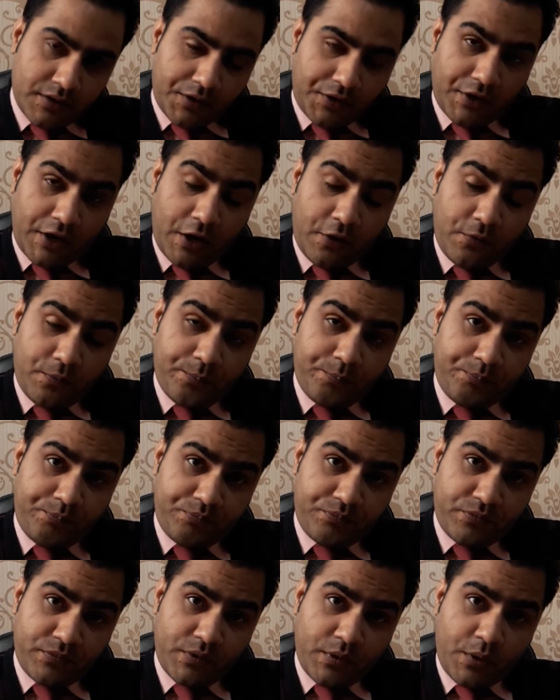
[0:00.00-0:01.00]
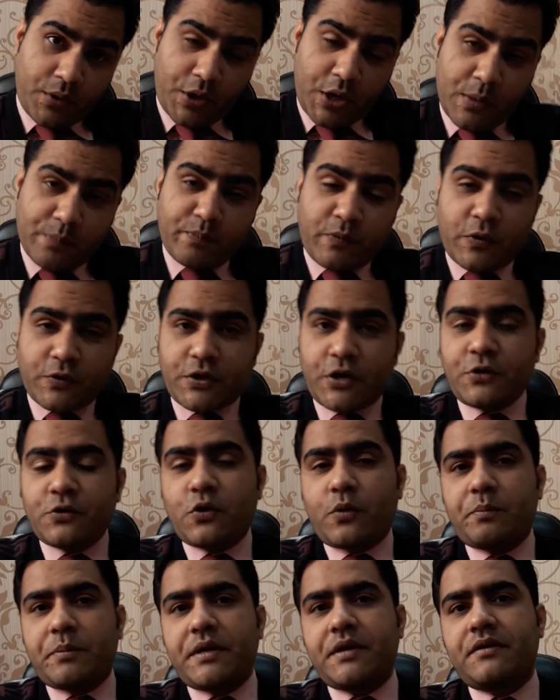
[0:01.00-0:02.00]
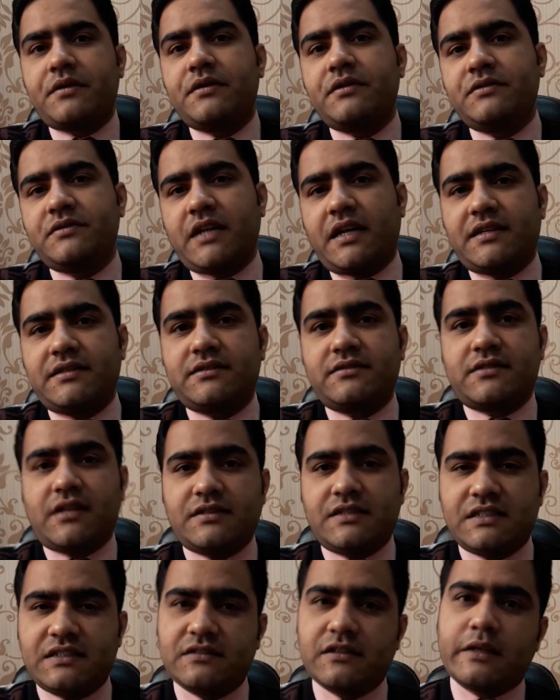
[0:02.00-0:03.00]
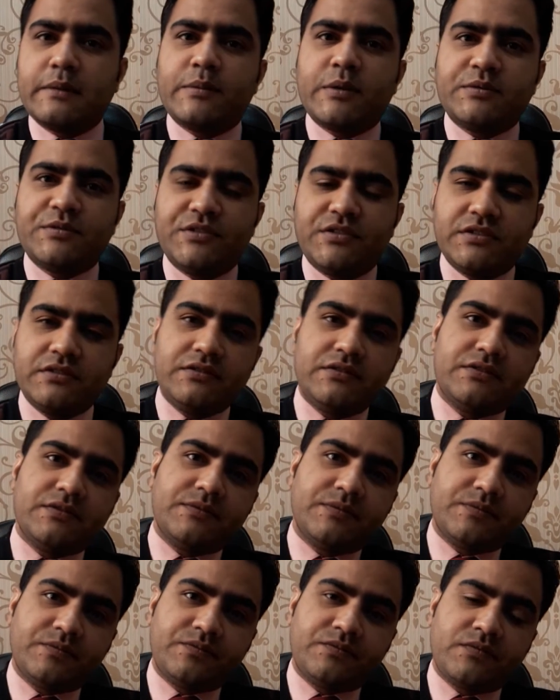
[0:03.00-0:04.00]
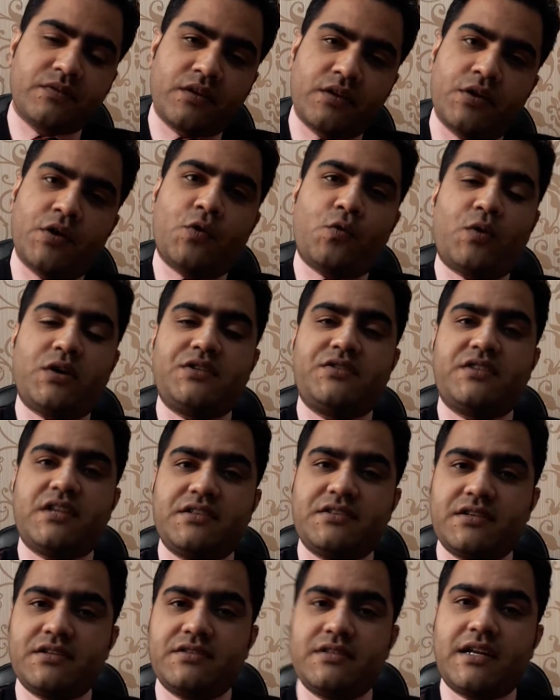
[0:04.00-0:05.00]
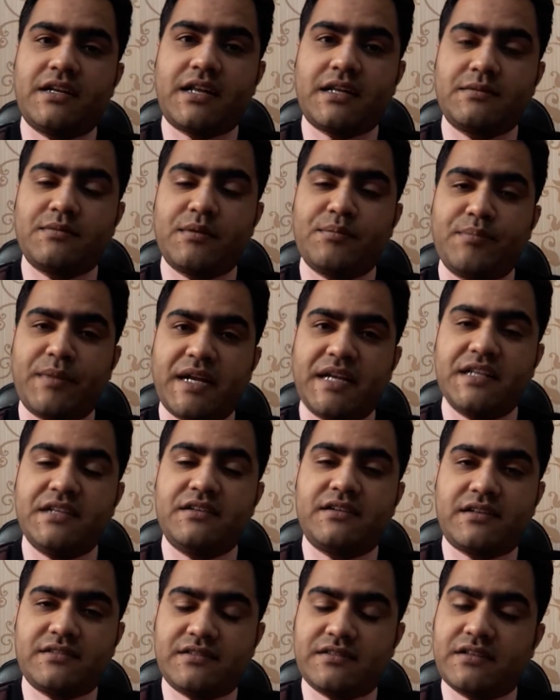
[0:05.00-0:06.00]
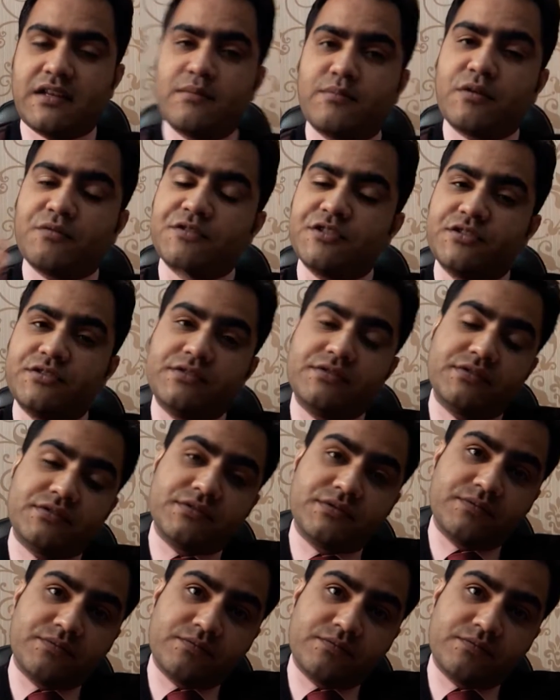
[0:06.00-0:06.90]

Now, important topic, that is transitional provisions. What changes that have been made in transitional provisions?